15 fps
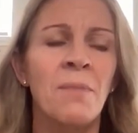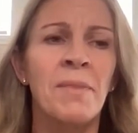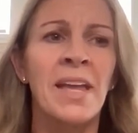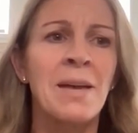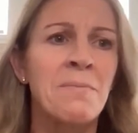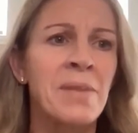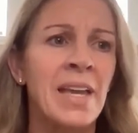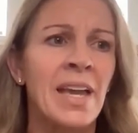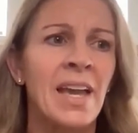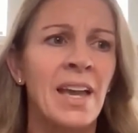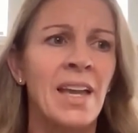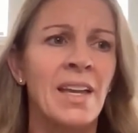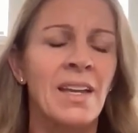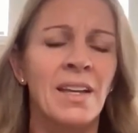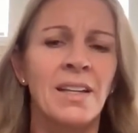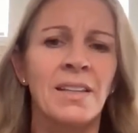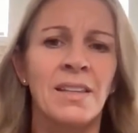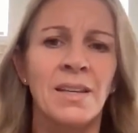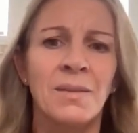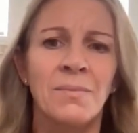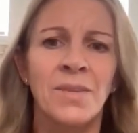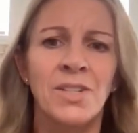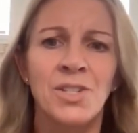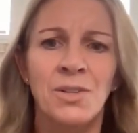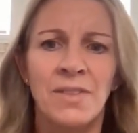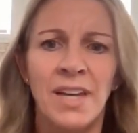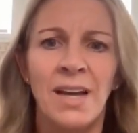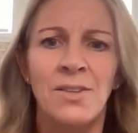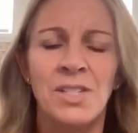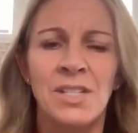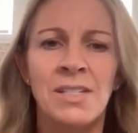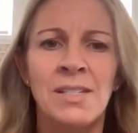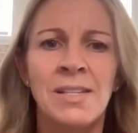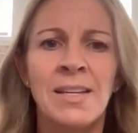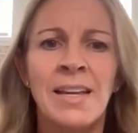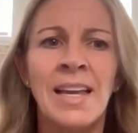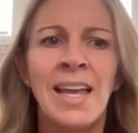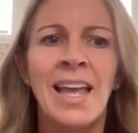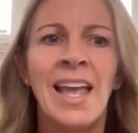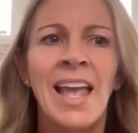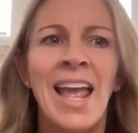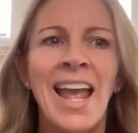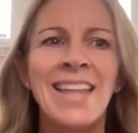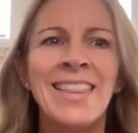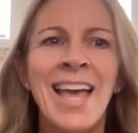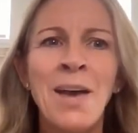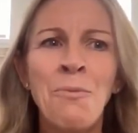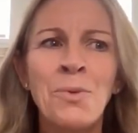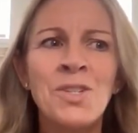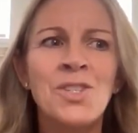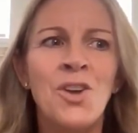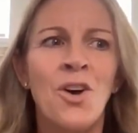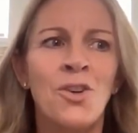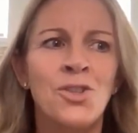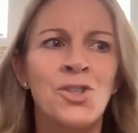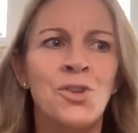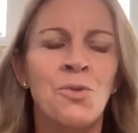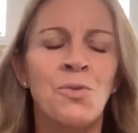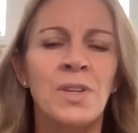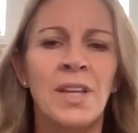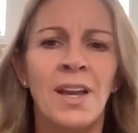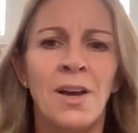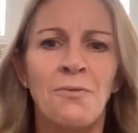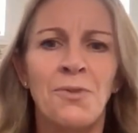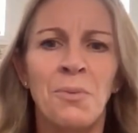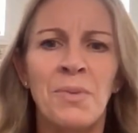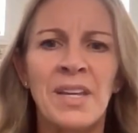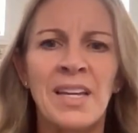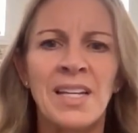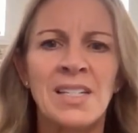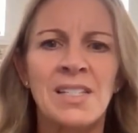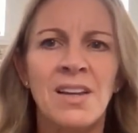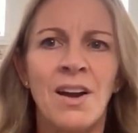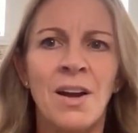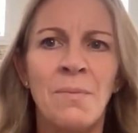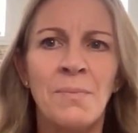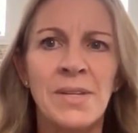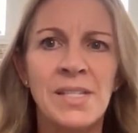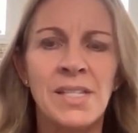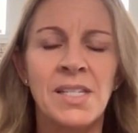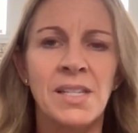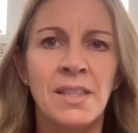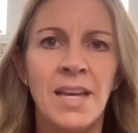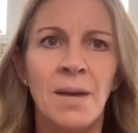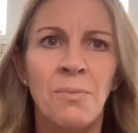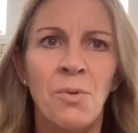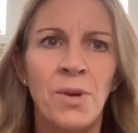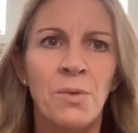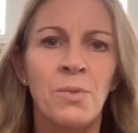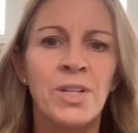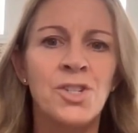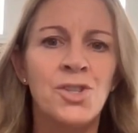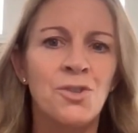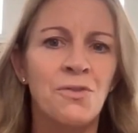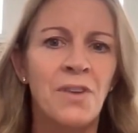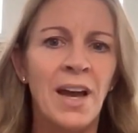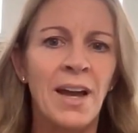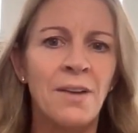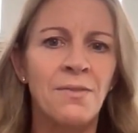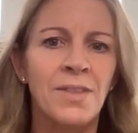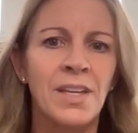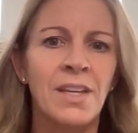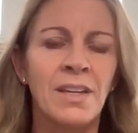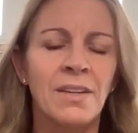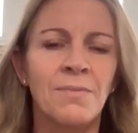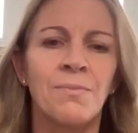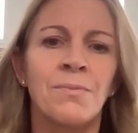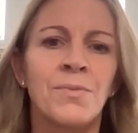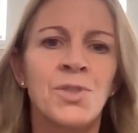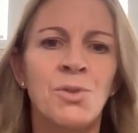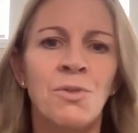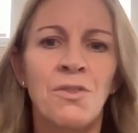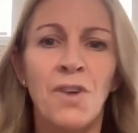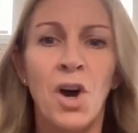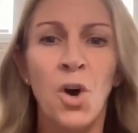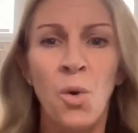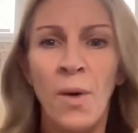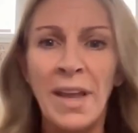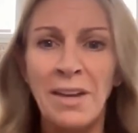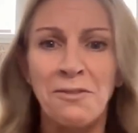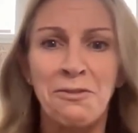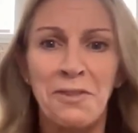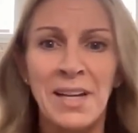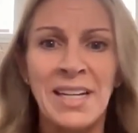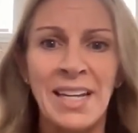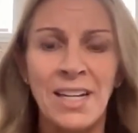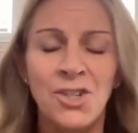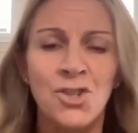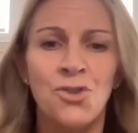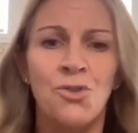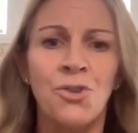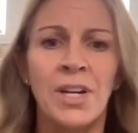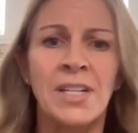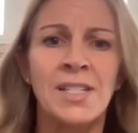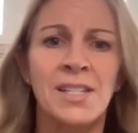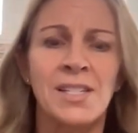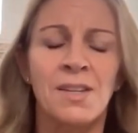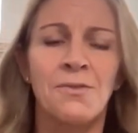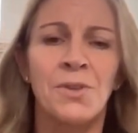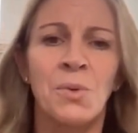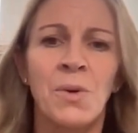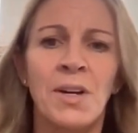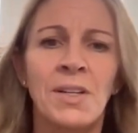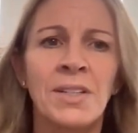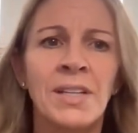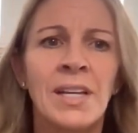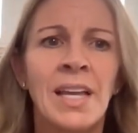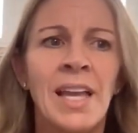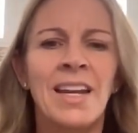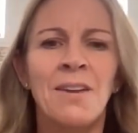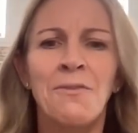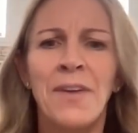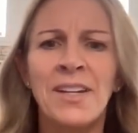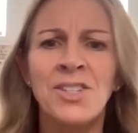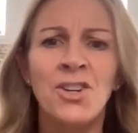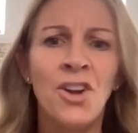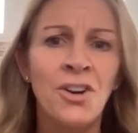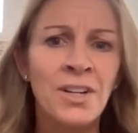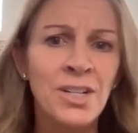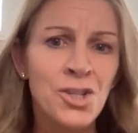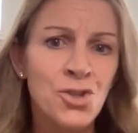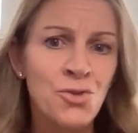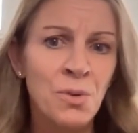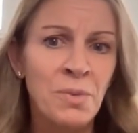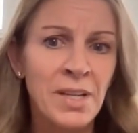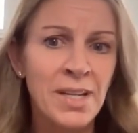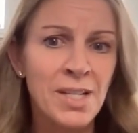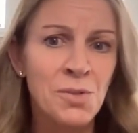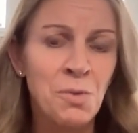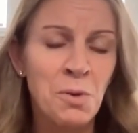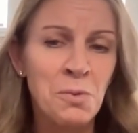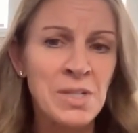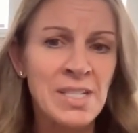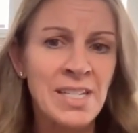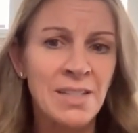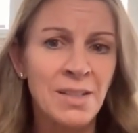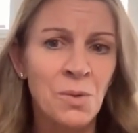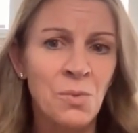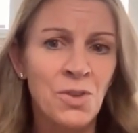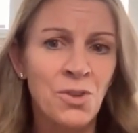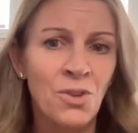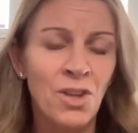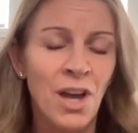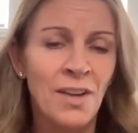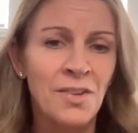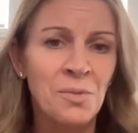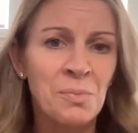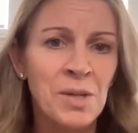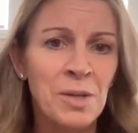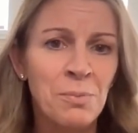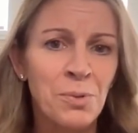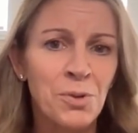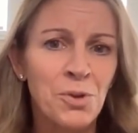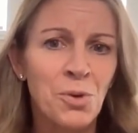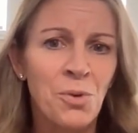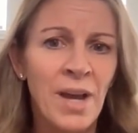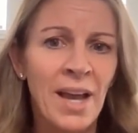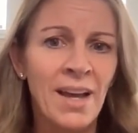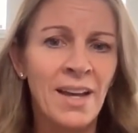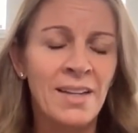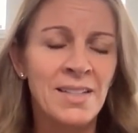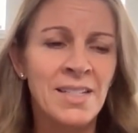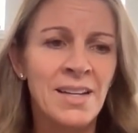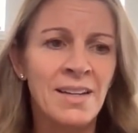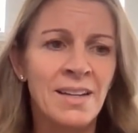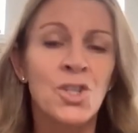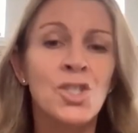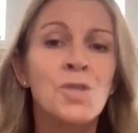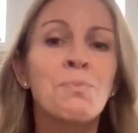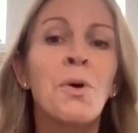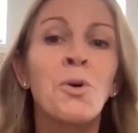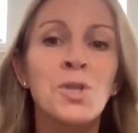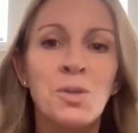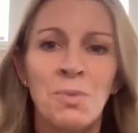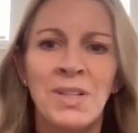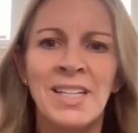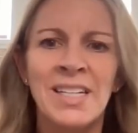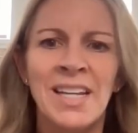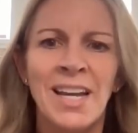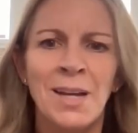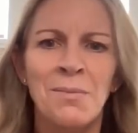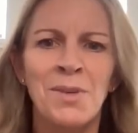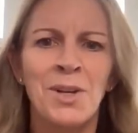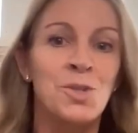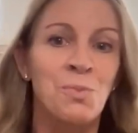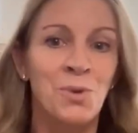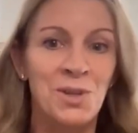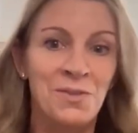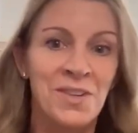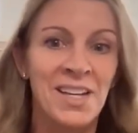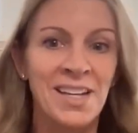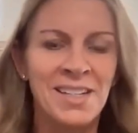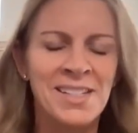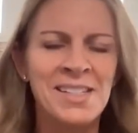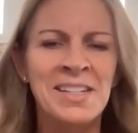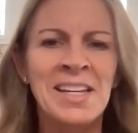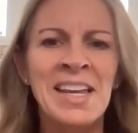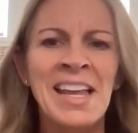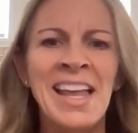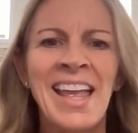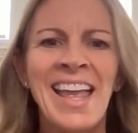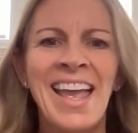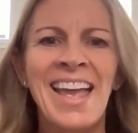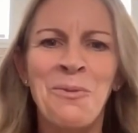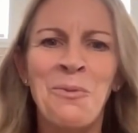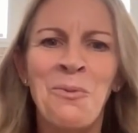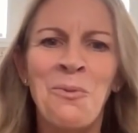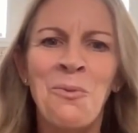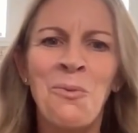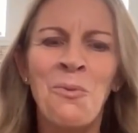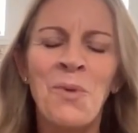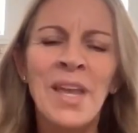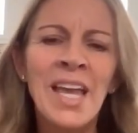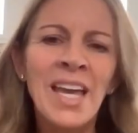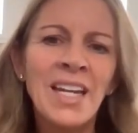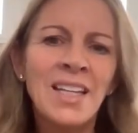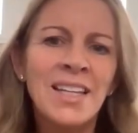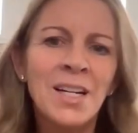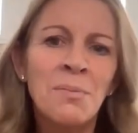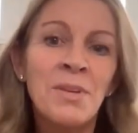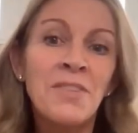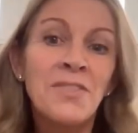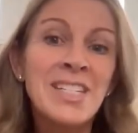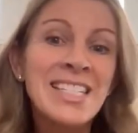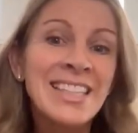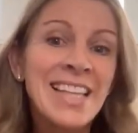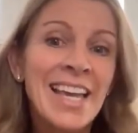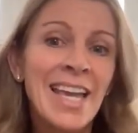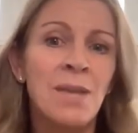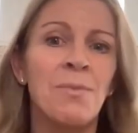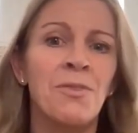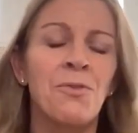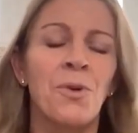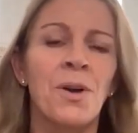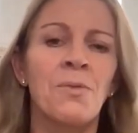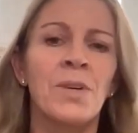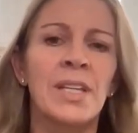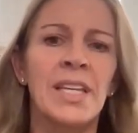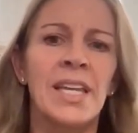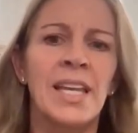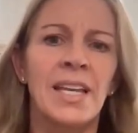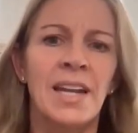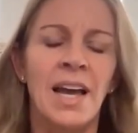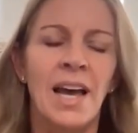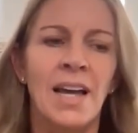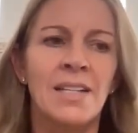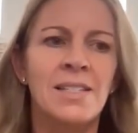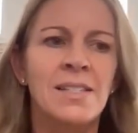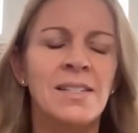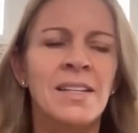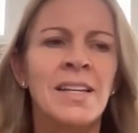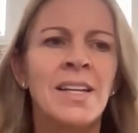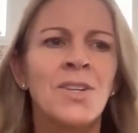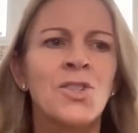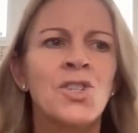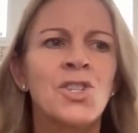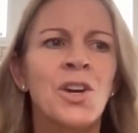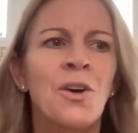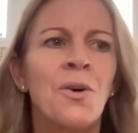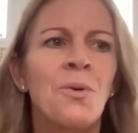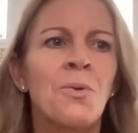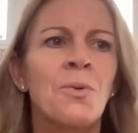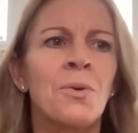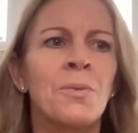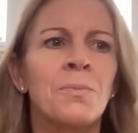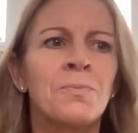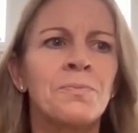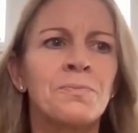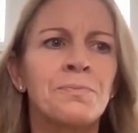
got my MBA in the mid 2000s and that was also really helpful because our business at that point, we'd survived the sort of 08 financial crisis, if you will. And in fact, in our industry, because we were dealing with a lot of people who had disposable income, the sport of kings, we had a little bit of a delay before it really hit us. So